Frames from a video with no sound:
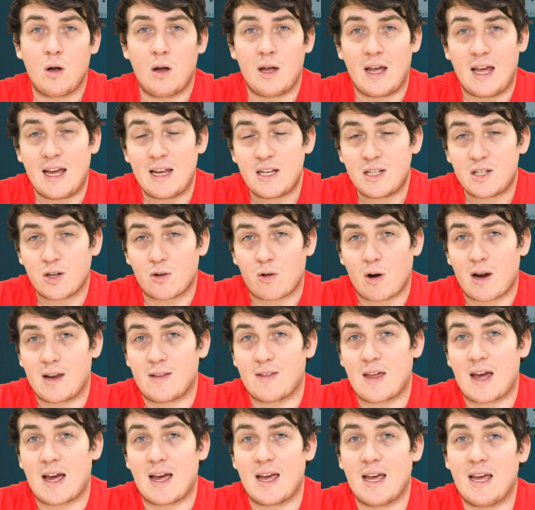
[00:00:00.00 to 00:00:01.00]

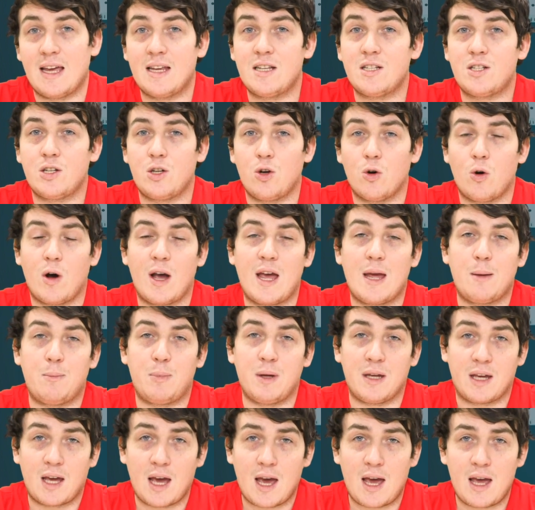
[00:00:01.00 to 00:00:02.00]
integrate that into your
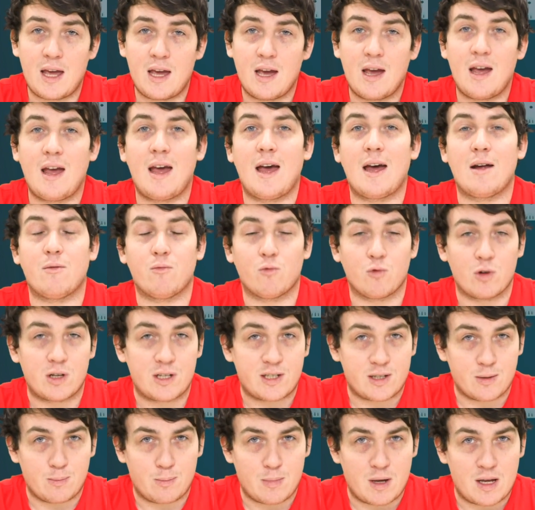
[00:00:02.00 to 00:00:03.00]
APK and
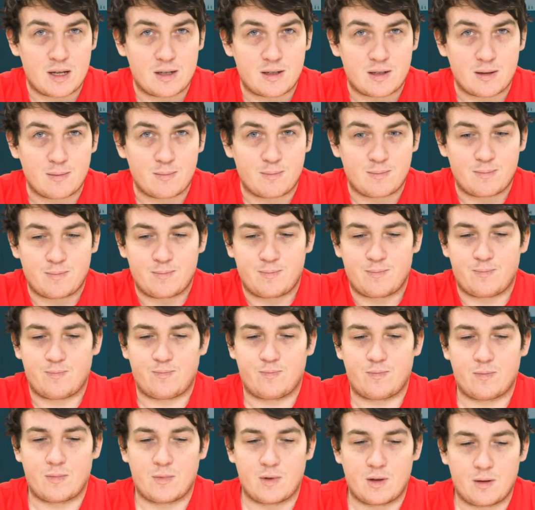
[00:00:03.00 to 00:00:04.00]
resubmit.
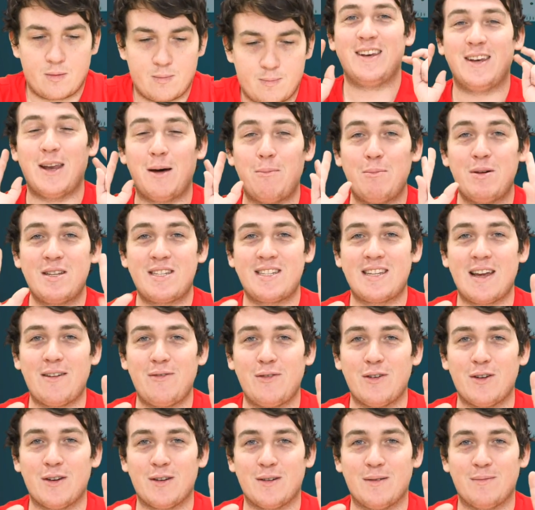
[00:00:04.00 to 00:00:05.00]
Number
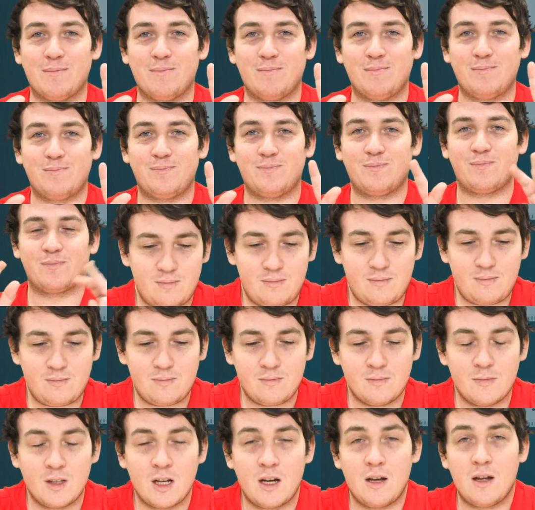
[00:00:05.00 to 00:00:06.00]
7,
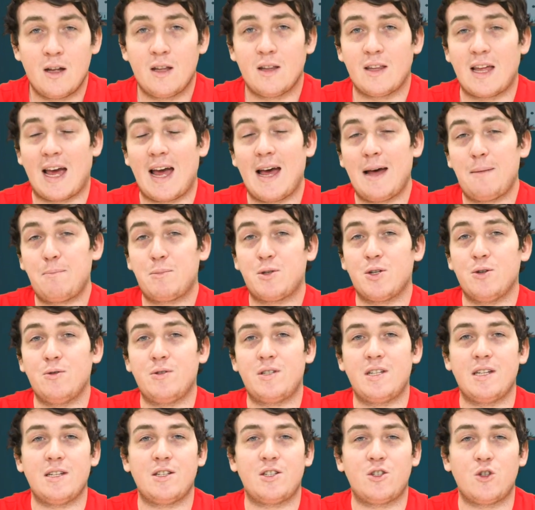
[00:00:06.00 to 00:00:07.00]
the
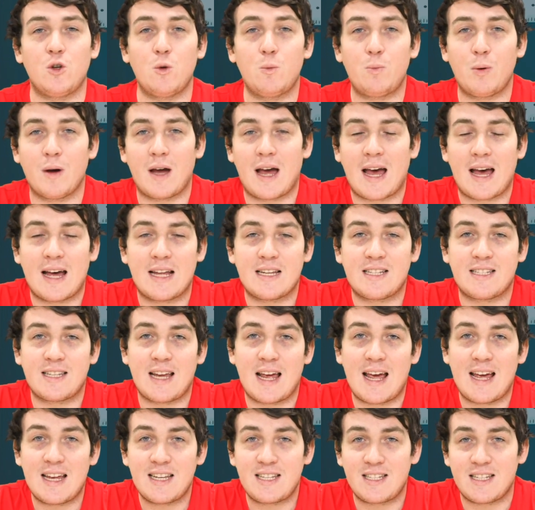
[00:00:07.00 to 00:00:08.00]
APPTUTTi SuperAds
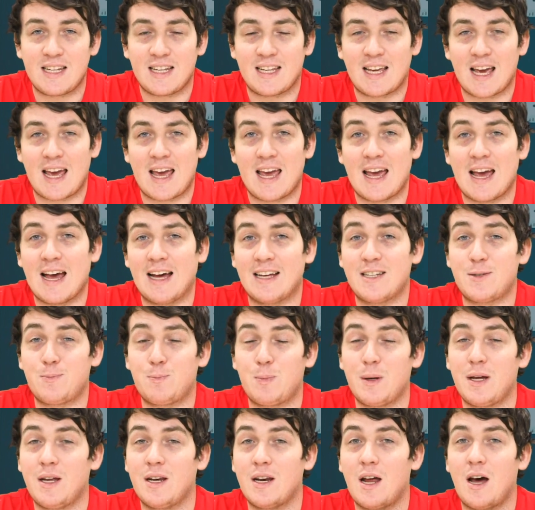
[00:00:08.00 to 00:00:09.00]
SDK has
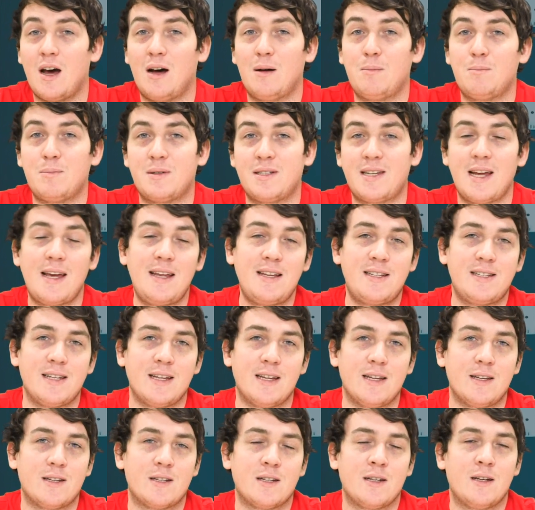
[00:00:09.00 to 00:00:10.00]
been
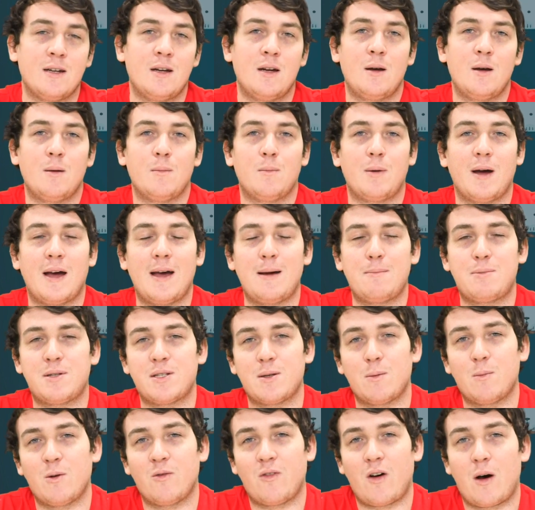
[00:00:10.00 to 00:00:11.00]
updated. Perhaps
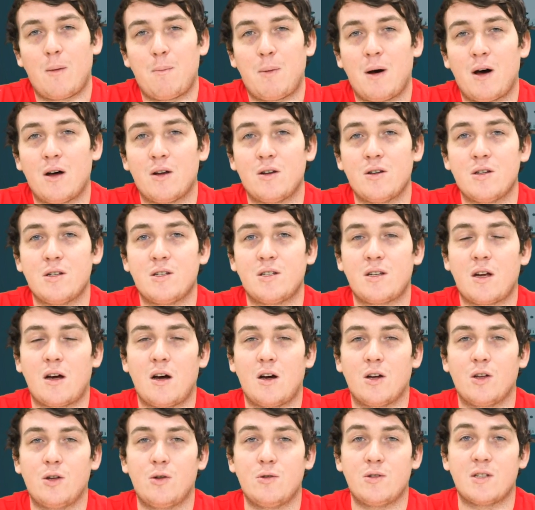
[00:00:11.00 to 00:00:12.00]
some of our partners
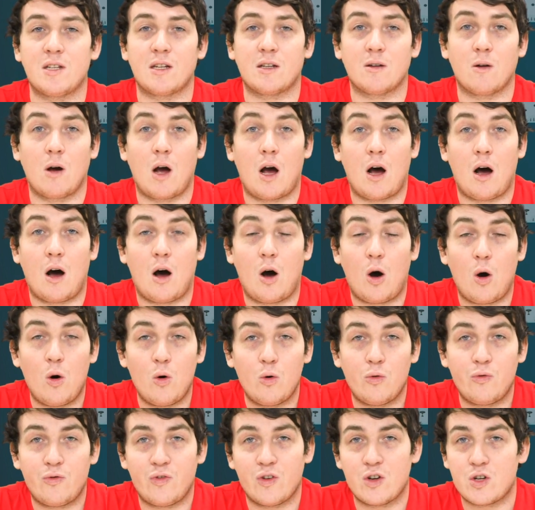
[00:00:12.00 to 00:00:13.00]
are using our
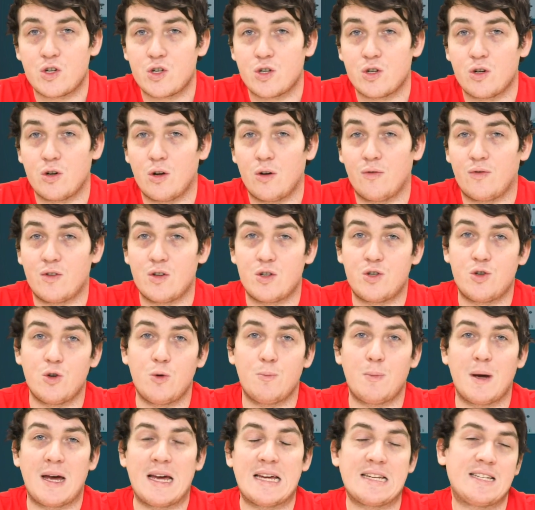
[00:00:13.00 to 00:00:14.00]
old version of the
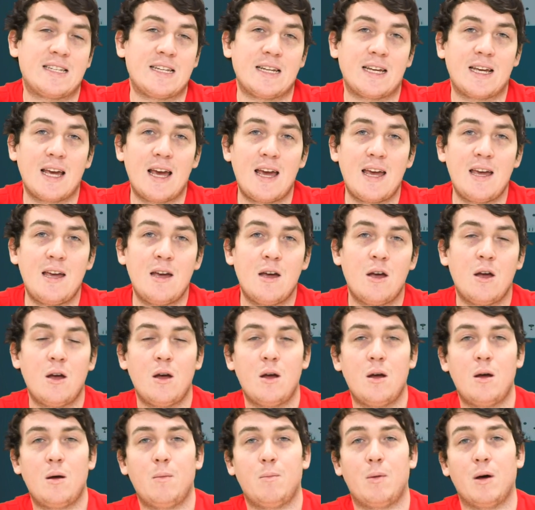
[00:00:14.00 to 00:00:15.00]
Super SDK,
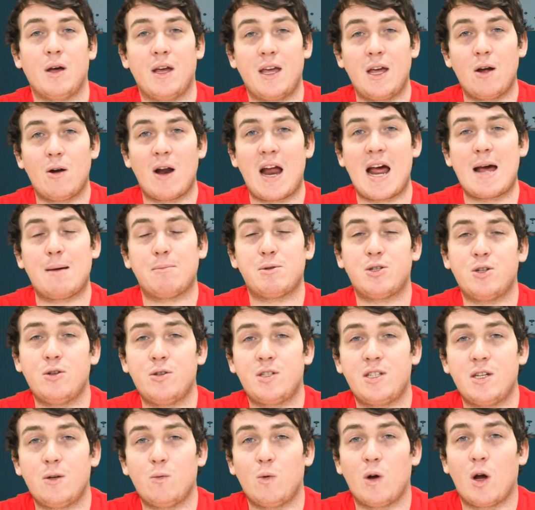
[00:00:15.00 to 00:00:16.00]
but here at
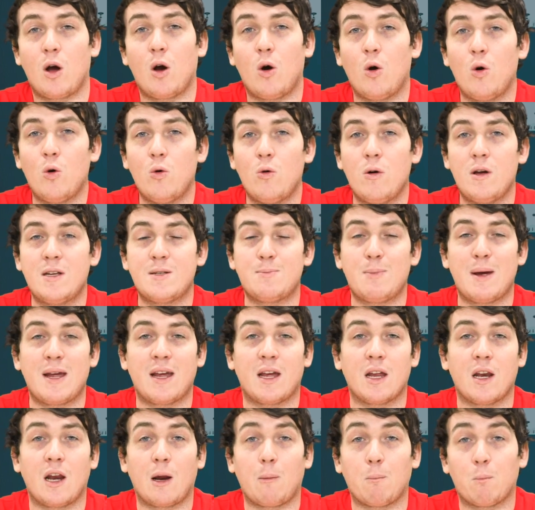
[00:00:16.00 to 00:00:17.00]
APPTUTTi we are always
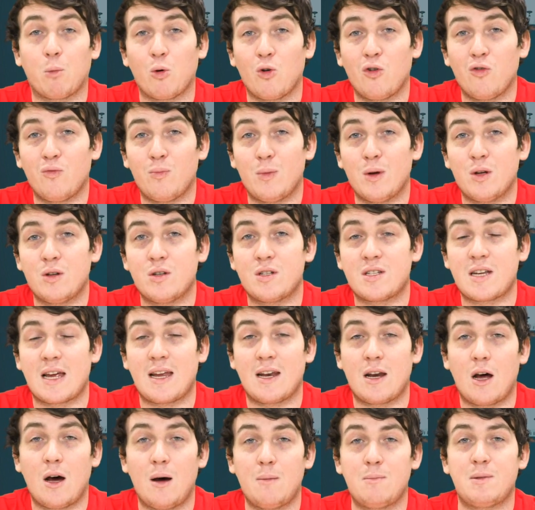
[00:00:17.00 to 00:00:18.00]
making improvements
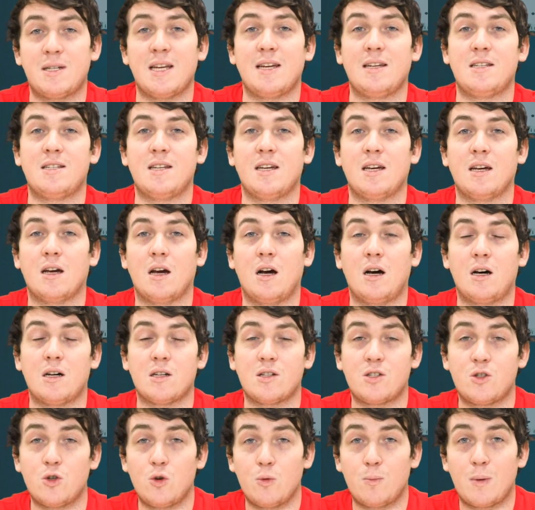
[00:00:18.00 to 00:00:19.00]
and updating our
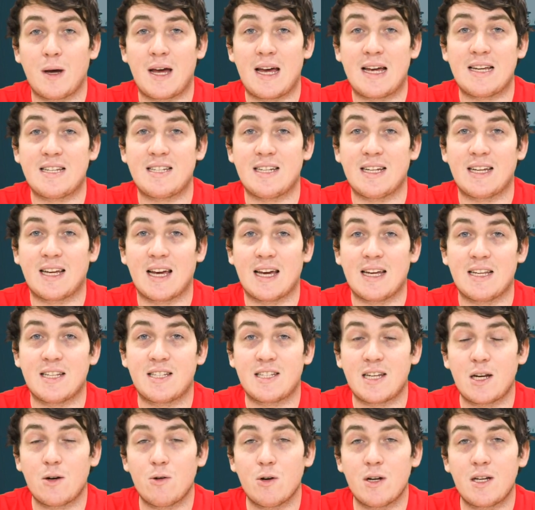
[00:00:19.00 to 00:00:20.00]
Super SDK
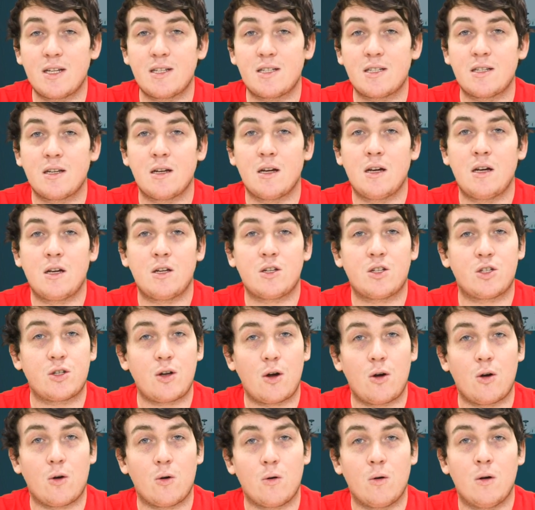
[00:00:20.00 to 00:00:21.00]
series.
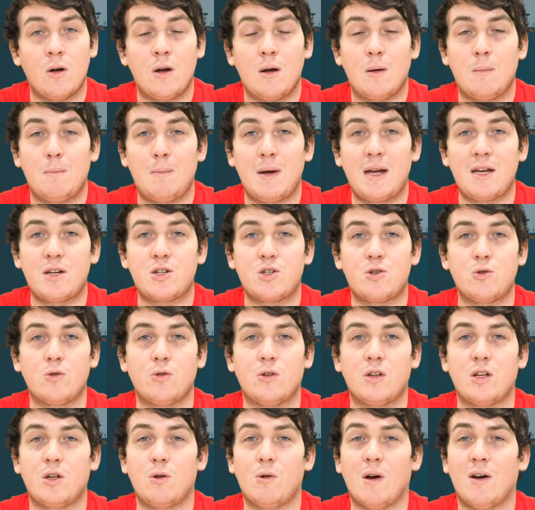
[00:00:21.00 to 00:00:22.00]
So make sure
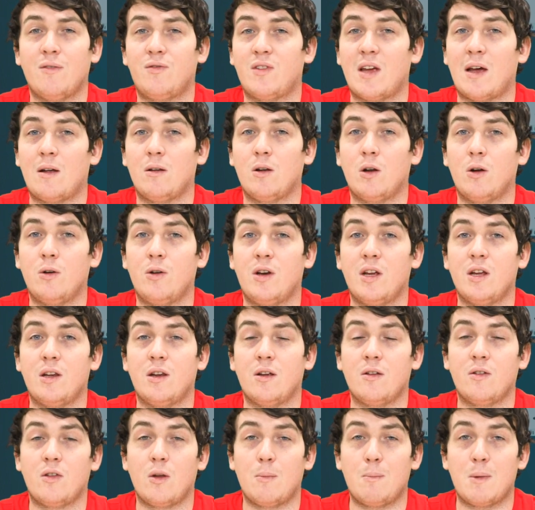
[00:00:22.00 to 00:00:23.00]
that you have downloaded
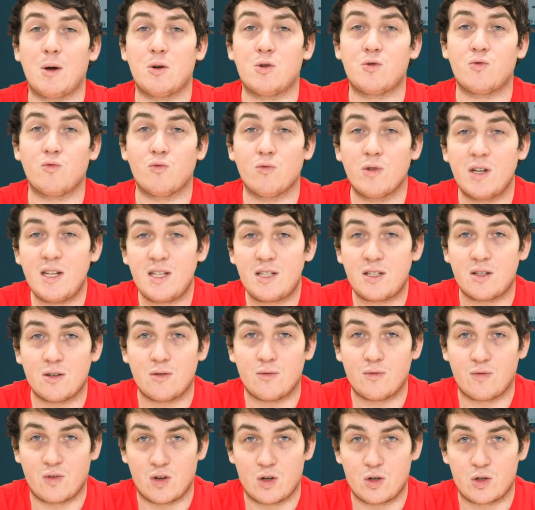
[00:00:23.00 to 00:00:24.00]
the most
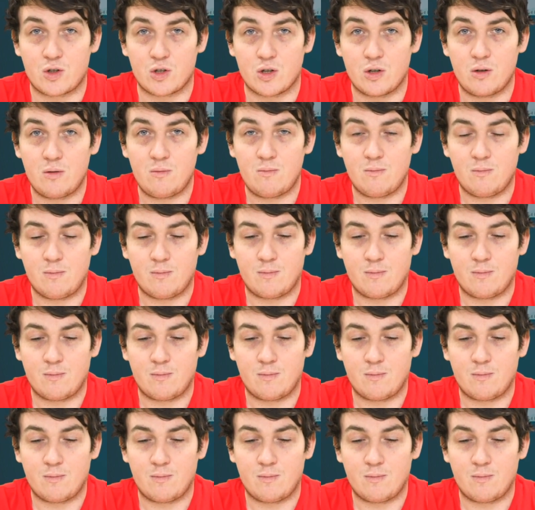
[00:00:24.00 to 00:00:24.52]
recent version.